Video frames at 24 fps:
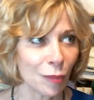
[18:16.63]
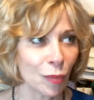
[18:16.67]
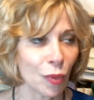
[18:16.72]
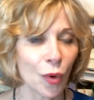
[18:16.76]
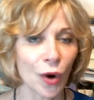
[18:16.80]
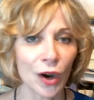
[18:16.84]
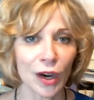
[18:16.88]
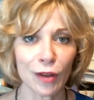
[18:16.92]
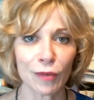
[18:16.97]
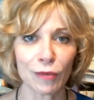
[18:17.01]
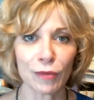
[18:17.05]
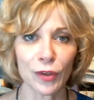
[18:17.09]

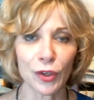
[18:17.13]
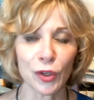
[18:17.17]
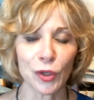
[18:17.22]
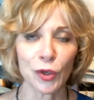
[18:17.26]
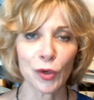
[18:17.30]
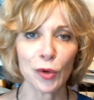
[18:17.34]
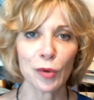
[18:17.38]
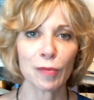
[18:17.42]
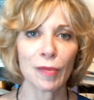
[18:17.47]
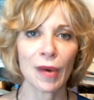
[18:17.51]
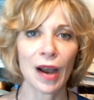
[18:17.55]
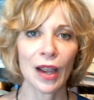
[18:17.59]
point of
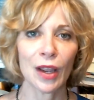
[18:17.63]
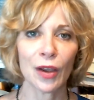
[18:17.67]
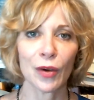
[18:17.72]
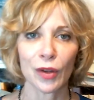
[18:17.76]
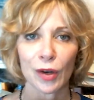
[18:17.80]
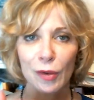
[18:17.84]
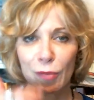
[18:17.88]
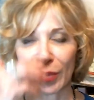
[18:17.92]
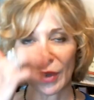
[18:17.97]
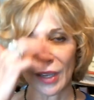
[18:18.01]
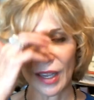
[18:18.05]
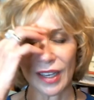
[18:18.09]
view, my
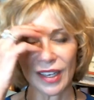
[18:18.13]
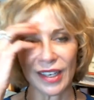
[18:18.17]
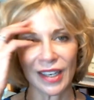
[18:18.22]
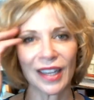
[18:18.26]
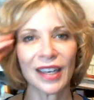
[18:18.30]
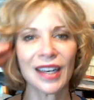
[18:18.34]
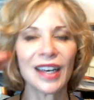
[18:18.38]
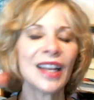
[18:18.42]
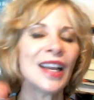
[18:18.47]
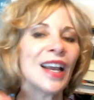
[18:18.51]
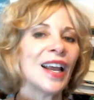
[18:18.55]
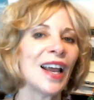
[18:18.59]
own
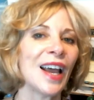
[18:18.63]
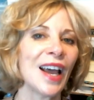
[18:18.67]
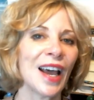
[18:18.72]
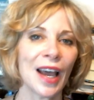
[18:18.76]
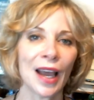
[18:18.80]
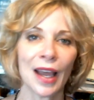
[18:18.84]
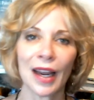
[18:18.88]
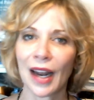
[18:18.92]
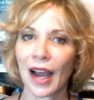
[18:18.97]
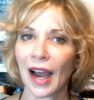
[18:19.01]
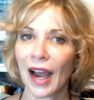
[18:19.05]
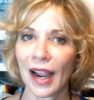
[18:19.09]
opinion,
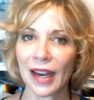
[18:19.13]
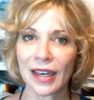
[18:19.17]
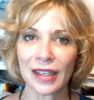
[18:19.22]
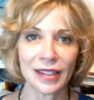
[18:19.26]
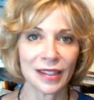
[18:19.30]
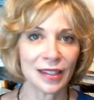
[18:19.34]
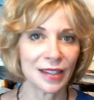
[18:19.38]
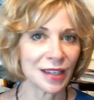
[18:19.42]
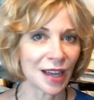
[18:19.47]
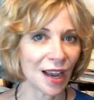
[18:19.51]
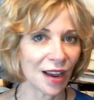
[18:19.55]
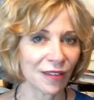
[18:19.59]
and I
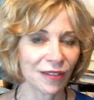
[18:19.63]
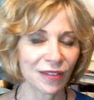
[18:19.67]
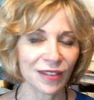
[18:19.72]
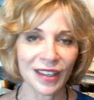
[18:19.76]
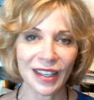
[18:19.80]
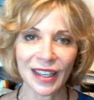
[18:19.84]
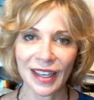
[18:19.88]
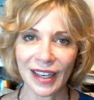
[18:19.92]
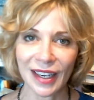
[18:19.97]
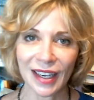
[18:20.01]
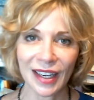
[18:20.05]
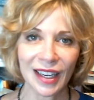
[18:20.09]

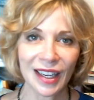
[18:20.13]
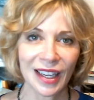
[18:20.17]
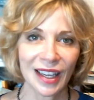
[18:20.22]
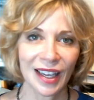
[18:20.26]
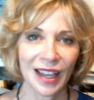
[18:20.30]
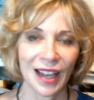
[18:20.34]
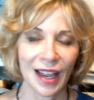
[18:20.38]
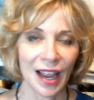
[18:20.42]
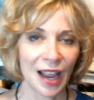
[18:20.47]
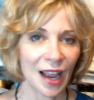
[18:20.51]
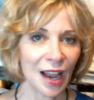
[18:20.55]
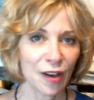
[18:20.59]
definitely
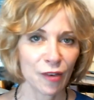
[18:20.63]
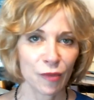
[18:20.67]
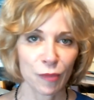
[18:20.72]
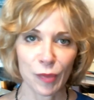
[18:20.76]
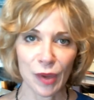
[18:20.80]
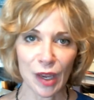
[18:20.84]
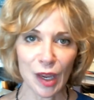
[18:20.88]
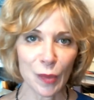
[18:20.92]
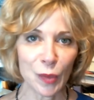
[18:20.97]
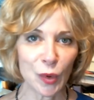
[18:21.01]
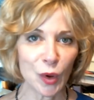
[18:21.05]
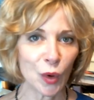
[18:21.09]

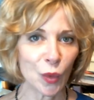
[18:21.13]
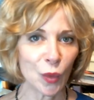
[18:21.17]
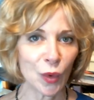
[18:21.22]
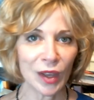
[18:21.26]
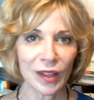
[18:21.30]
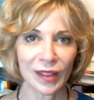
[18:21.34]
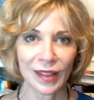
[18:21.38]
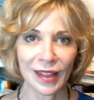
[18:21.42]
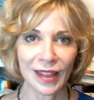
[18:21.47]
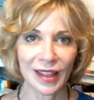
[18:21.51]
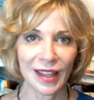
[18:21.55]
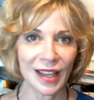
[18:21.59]
have people
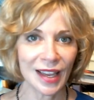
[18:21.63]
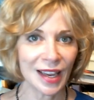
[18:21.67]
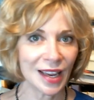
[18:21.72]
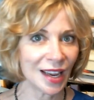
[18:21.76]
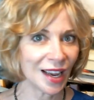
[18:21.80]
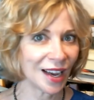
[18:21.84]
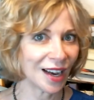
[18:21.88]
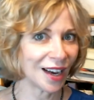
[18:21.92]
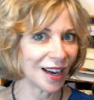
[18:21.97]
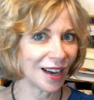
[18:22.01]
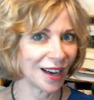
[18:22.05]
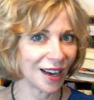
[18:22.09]
with
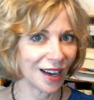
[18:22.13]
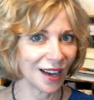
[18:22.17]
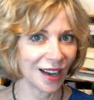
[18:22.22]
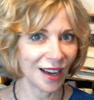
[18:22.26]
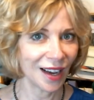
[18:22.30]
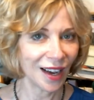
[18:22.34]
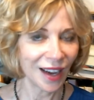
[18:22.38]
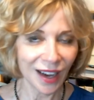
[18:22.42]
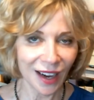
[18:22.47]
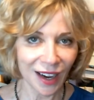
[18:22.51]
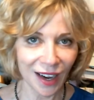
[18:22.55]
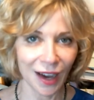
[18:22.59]
the
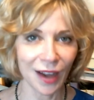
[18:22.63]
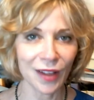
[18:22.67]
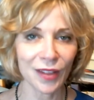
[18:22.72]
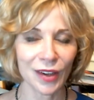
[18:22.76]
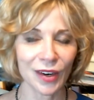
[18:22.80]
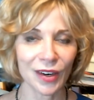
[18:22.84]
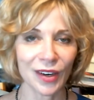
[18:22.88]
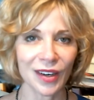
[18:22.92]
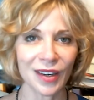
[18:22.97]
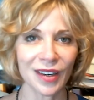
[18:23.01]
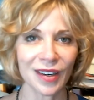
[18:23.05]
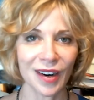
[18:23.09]

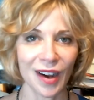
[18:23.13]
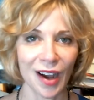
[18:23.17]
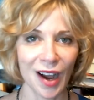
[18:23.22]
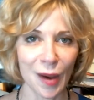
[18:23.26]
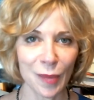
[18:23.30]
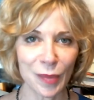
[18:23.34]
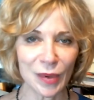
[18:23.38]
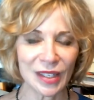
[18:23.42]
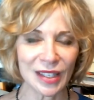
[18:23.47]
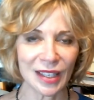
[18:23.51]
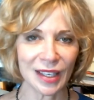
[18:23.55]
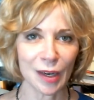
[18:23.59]
other
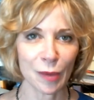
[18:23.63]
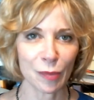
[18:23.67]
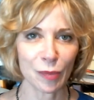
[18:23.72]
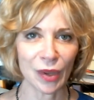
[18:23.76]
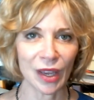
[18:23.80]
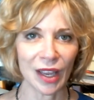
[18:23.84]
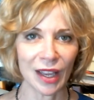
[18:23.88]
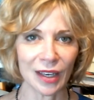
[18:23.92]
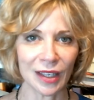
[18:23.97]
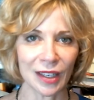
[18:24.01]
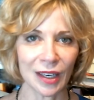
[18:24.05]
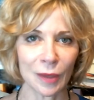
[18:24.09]
opposite
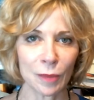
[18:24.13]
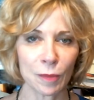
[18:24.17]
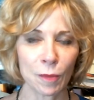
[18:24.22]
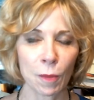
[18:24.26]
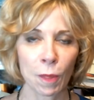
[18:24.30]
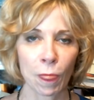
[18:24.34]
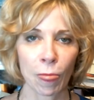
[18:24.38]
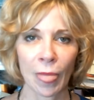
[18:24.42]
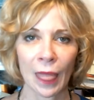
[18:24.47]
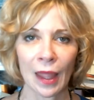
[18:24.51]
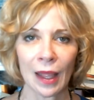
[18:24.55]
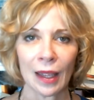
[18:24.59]
opinion
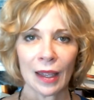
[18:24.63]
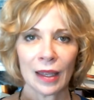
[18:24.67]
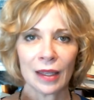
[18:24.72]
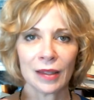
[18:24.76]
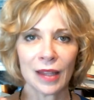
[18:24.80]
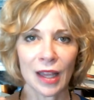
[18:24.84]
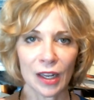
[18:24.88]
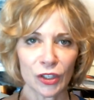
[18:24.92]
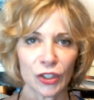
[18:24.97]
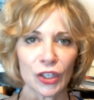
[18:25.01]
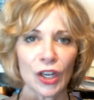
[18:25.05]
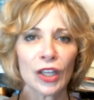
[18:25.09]

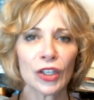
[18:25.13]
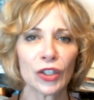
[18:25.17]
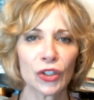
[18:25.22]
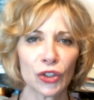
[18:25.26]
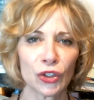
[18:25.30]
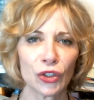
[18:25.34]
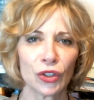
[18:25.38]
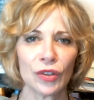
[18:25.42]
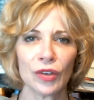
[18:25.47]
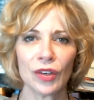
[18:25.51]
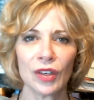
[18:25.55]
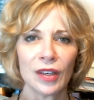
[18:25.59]
that
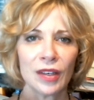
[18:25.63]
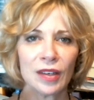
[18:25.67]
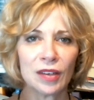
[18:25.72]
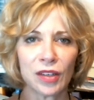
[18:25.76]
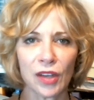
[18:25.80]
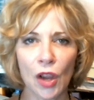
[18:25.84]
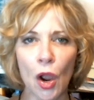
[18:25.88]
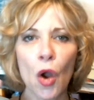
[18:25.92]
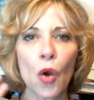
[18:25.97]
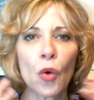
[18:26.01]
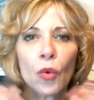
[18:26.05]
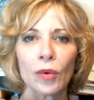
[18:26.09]
just
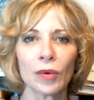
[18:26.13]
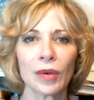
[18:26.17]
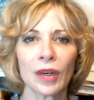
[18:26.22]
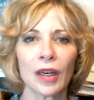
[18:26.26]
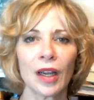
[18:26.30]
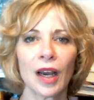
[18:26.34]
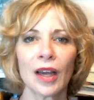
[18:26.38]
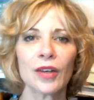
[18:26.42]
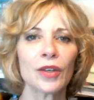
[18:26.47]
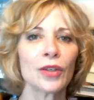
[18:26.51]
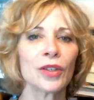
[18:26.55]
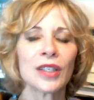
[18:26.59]
don't
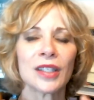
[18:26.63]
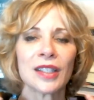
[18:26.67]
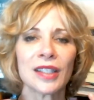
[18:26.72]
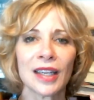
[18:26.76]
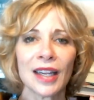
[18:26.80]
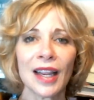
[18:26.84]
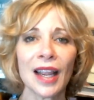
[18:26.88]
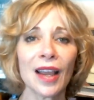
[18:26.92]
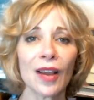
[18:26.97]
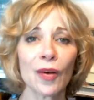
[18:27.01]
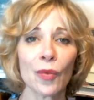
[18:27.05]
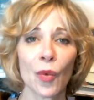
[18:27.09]

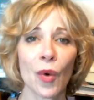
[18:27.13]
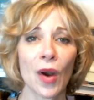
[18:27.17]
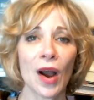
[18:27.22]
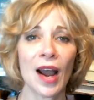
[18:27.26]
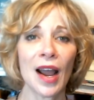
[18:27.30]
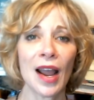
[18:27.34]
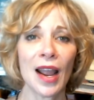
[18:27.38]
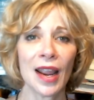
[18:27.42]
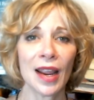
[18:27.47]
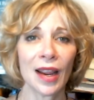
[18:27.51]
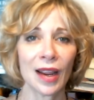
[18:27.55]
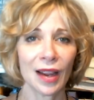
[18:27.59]
understand
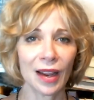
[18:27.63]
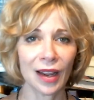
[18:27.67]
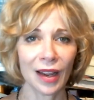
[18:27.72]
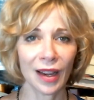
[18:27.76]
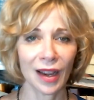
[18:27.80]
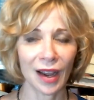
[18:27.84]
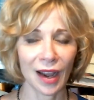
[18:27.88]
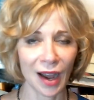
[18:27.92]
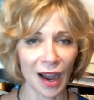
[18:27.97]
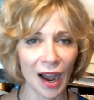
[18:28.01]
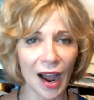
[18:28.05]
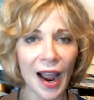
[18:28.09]
why
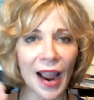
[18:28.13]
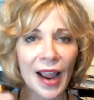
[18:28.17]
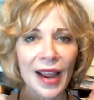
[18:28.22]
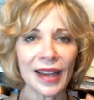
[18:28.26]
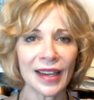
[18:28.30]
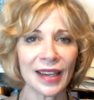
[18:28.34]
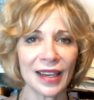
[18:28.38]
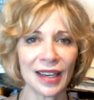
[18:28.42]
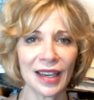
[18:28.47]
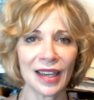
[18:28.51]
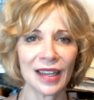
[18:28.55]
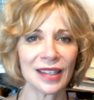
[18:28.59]

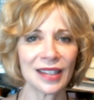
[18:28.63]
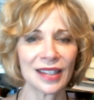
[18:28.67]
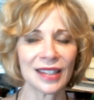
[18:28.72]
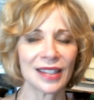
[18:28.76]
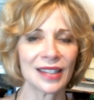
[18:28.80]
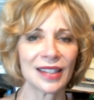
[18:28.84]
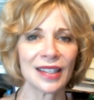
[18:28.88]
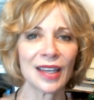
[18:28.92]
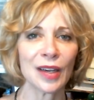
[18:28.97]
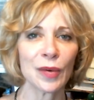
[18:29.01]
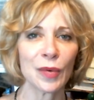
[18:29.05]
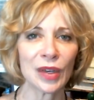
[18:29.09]
I can't
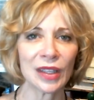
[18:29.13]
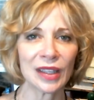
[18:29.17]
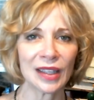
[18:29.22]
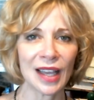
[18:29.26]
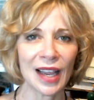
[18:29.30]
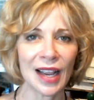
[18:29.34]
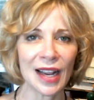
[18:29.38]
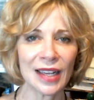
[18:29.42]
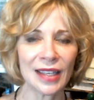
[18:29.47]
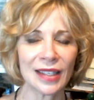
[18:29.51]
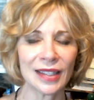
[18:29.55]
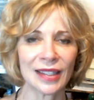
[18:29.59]
see what
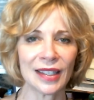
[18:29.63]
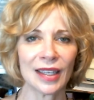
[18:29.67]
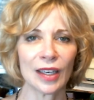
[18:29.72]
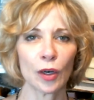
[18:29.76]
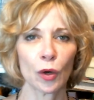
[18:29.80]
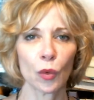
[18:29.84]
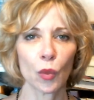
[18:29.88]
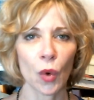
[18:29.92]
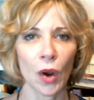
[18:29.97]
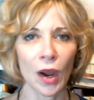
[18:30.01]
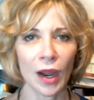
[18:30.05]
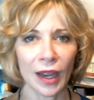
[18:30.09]
they see,
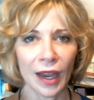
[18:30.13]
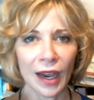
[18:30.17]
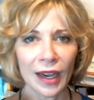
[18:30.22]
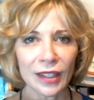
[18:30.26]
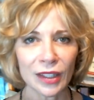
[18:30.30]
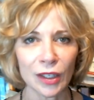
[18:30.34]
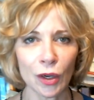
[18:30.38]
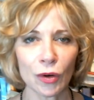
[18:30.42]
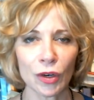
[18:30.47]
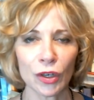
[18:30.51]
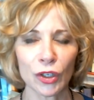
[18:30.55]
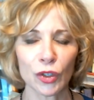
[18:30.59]
or why
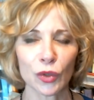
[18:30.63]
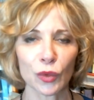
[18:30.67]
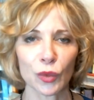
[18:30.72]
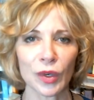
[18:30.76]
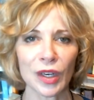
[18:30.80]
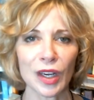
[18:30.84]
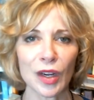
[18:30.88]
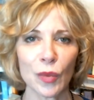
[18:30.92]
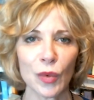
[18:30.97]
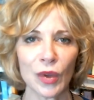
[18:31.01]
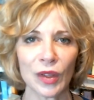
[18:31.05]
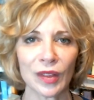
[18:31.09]
I don't
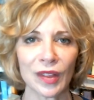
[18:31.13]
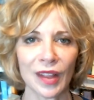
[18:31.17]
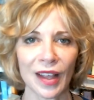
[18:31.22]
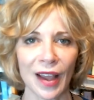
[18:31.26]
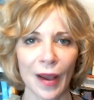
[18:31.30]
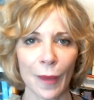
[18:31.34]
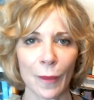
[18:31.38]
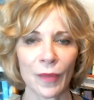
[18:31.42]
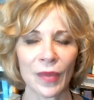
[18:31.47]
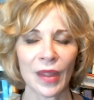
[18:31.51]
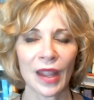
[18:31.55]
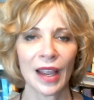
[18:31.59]
agree with
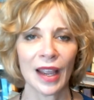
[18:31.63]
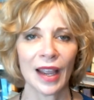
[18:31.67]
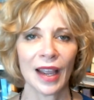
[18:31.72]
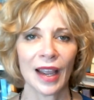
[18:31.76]
them.